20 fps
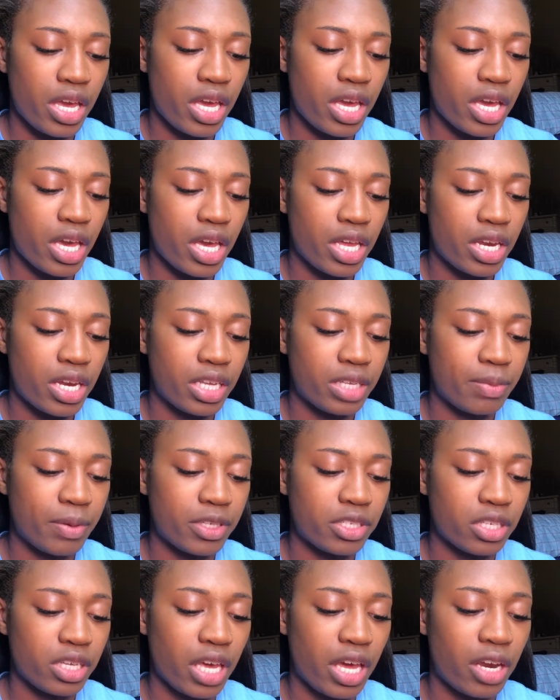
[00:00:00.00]
and
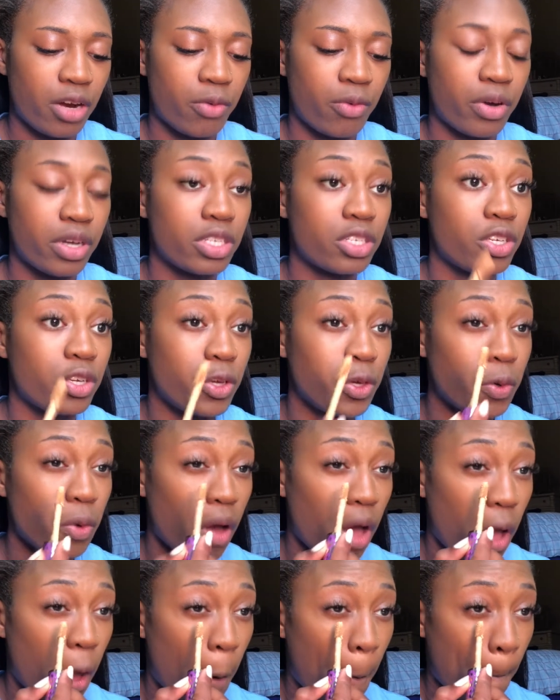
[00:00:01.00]
especially I don't want
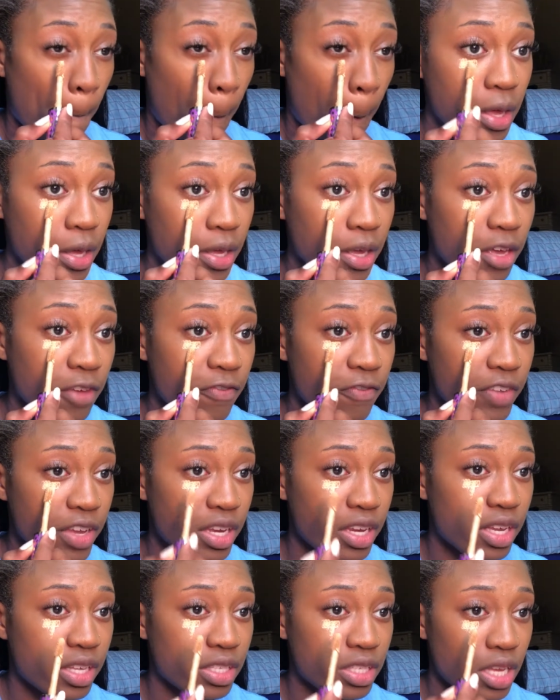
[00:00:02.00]
to
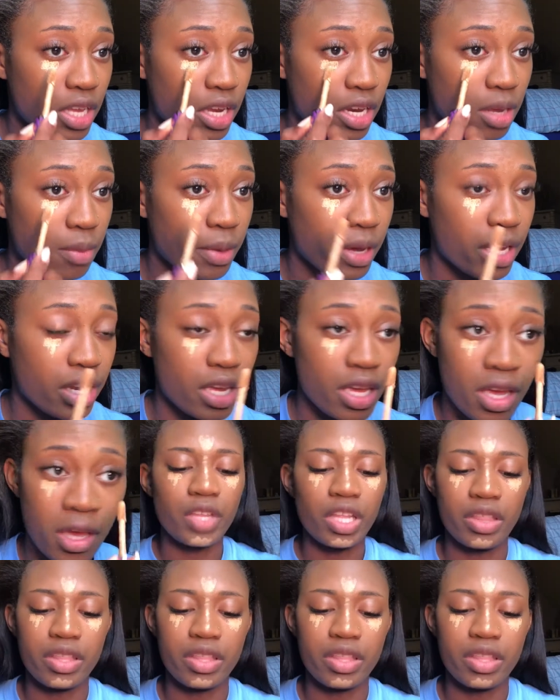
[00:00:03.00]
inconvenience anybody.